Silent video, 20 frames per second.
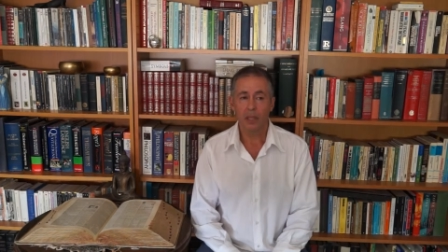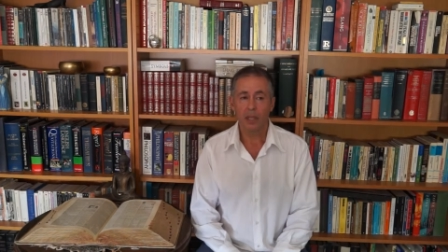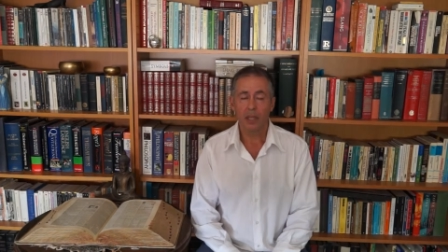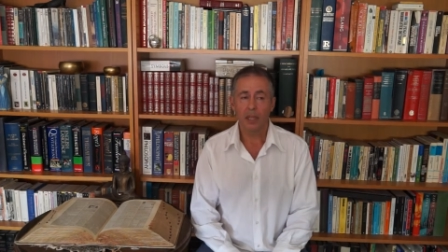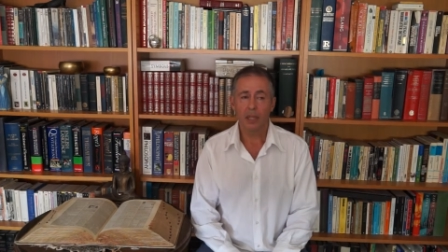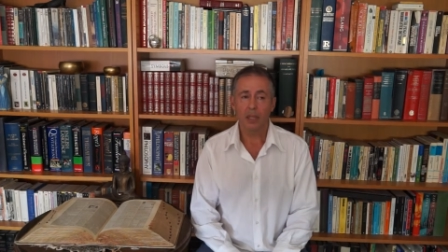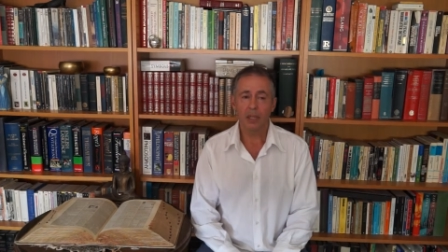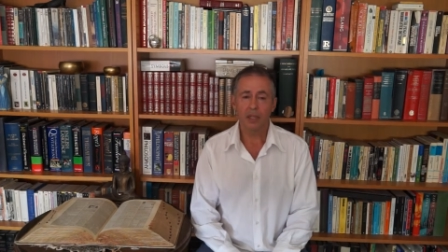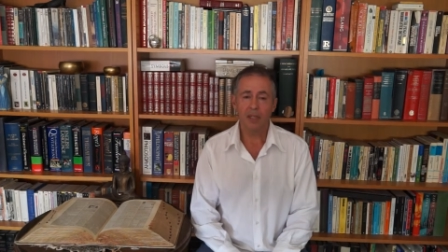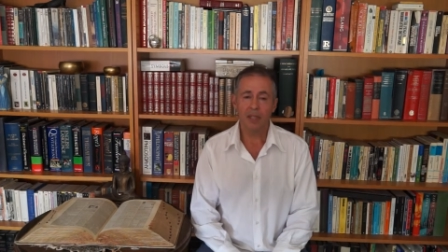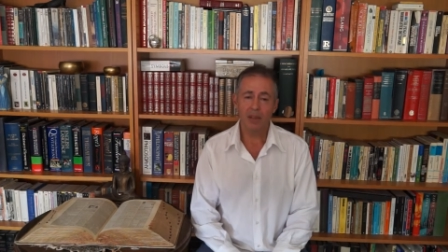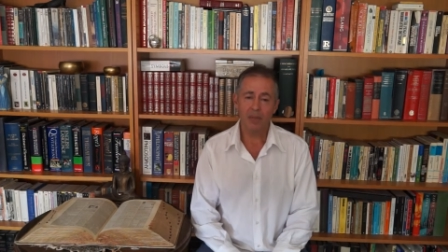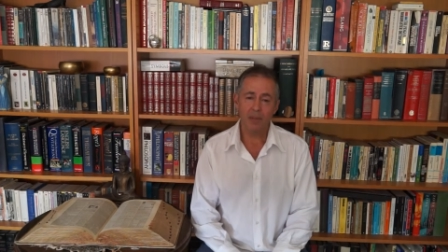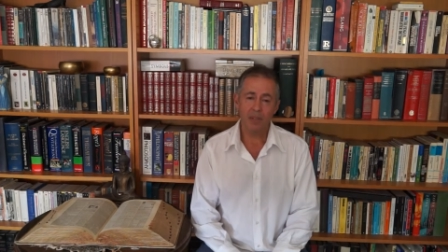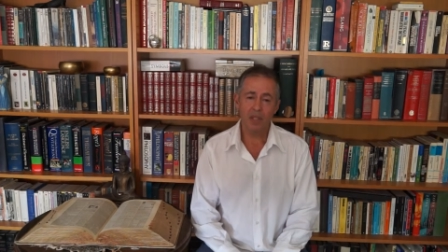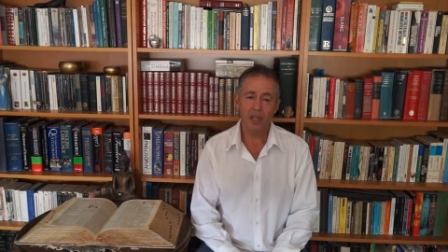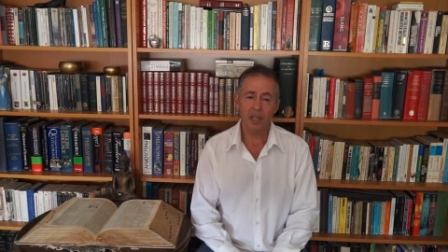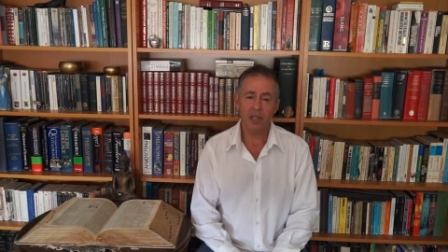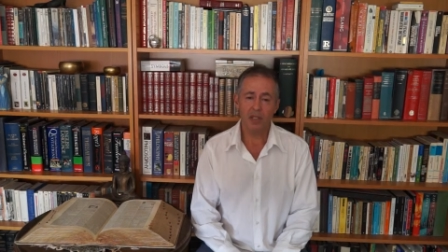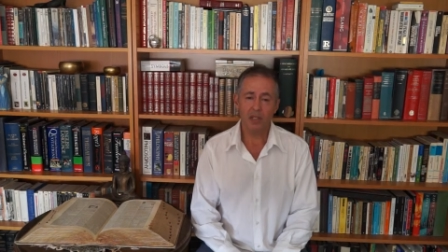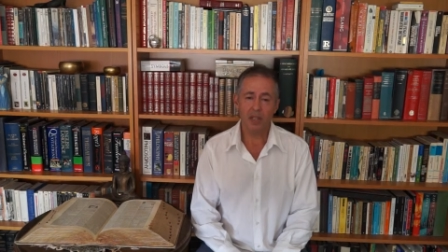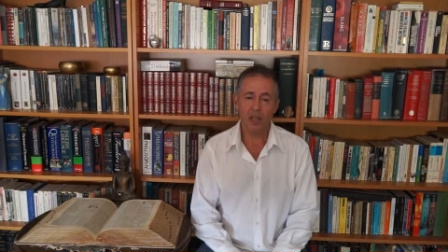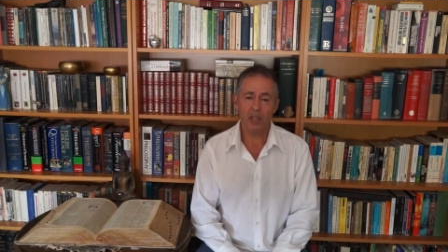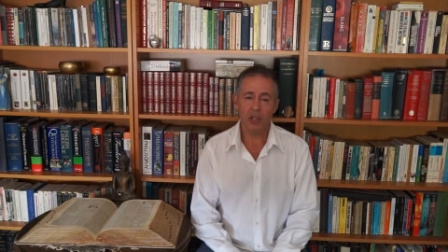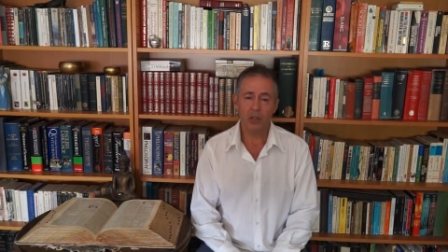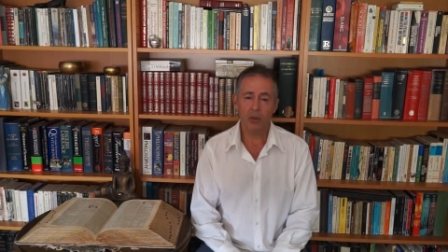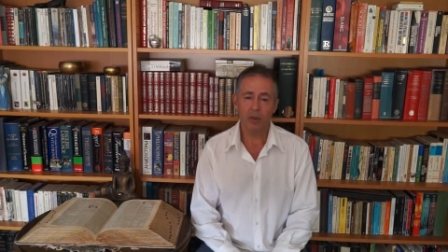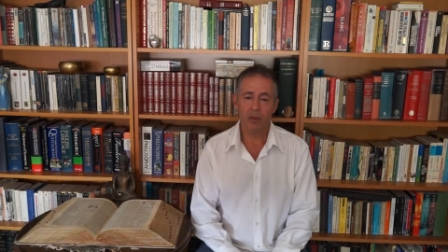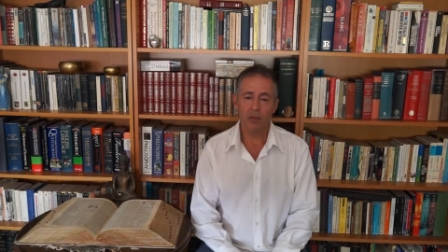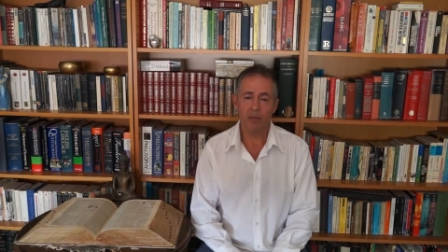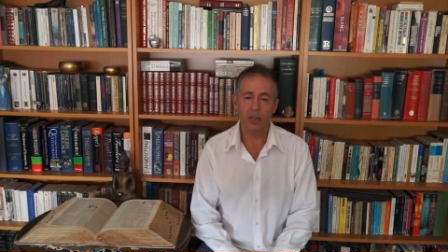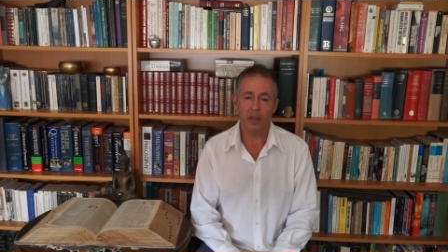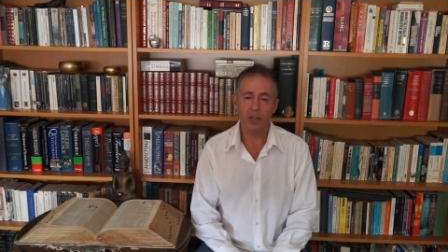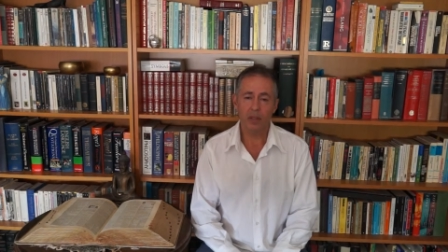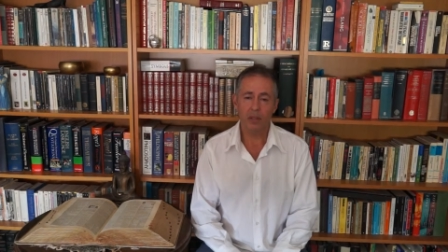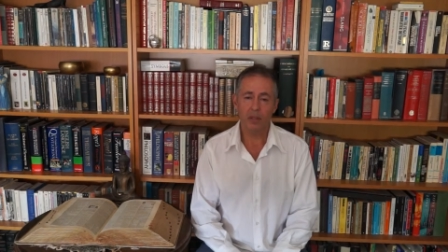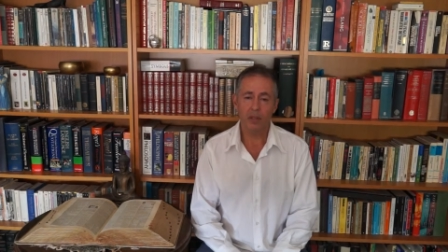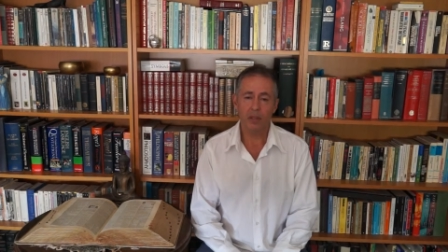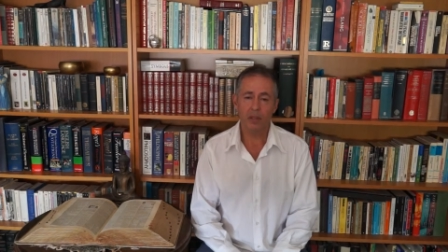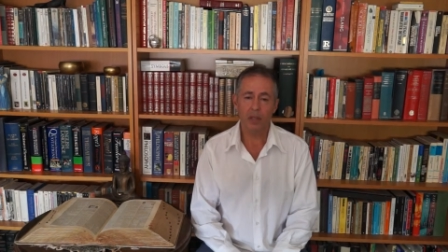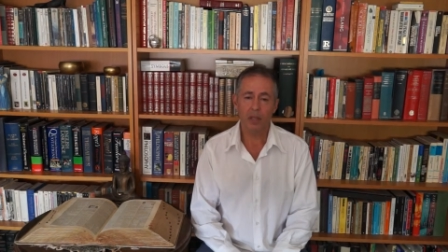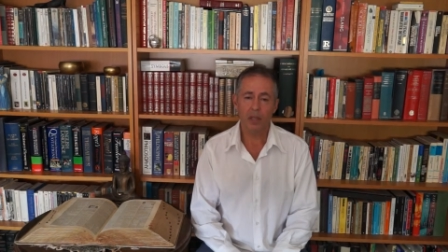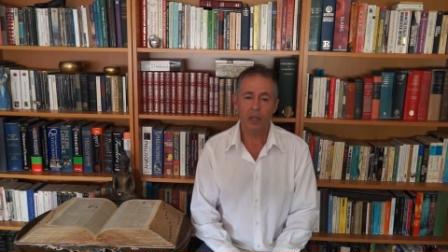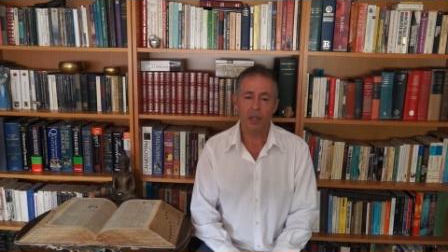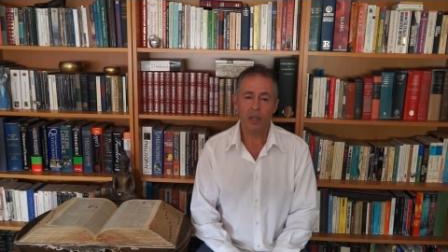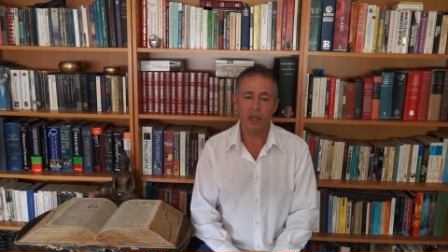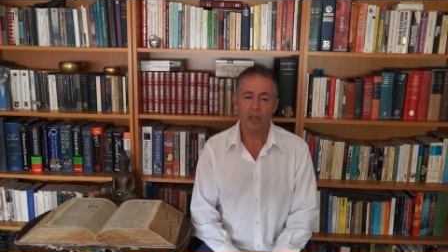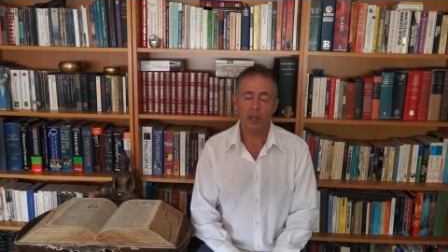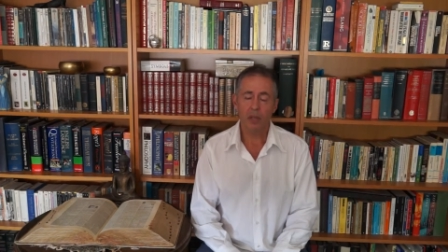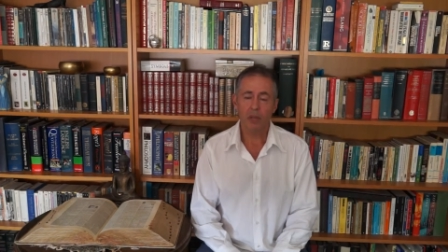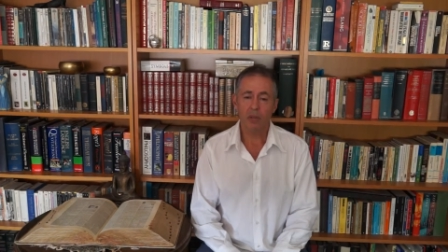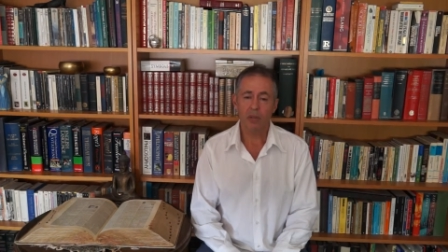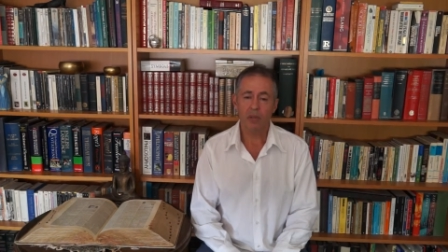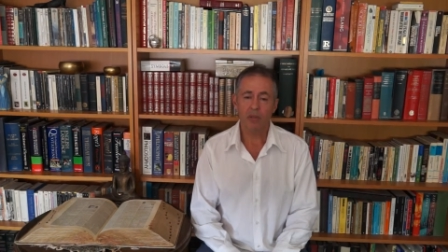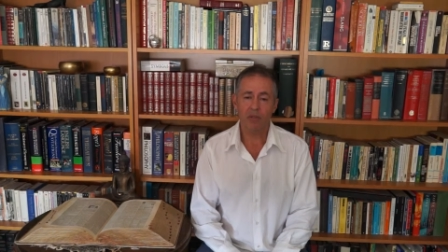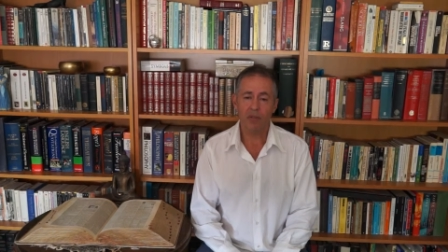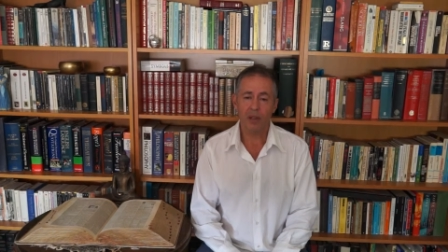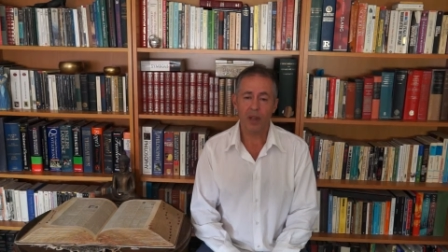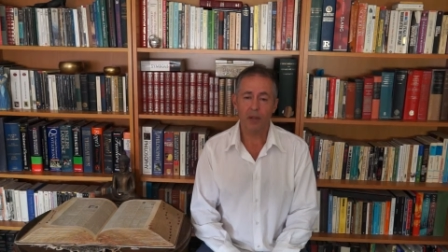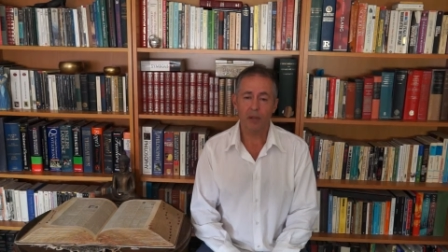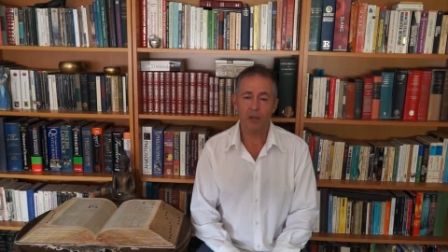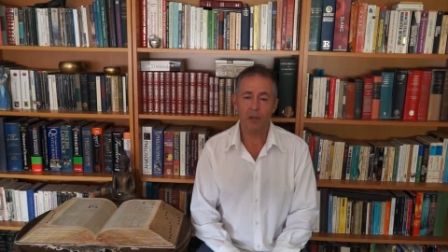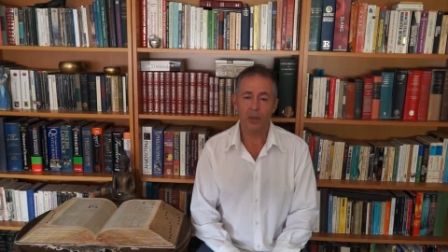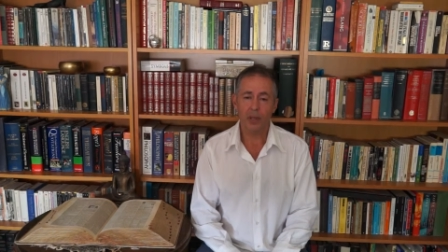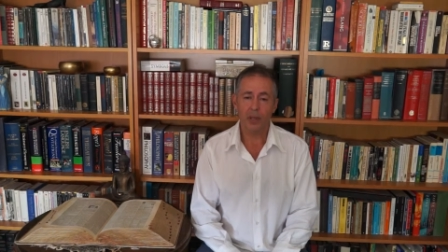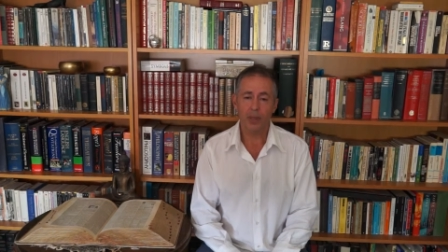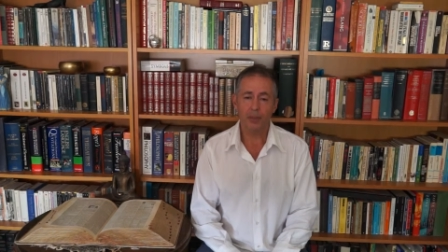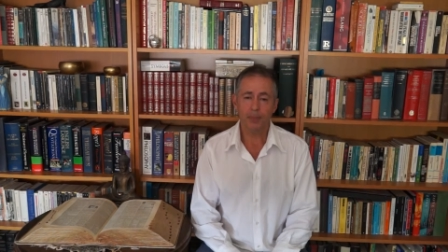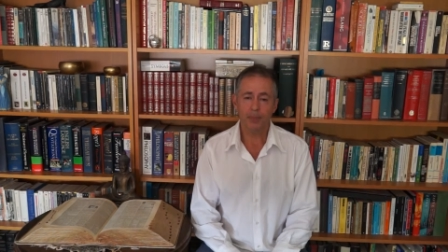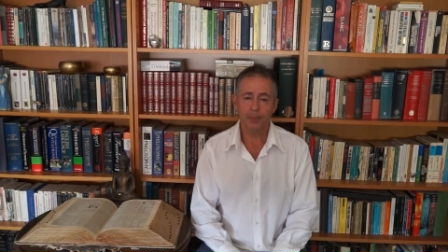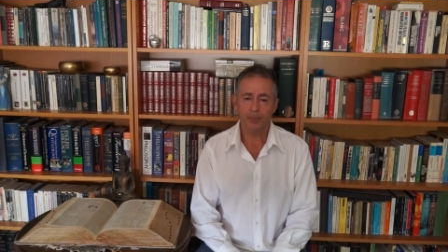In the 17th century in Venice, there was a foundry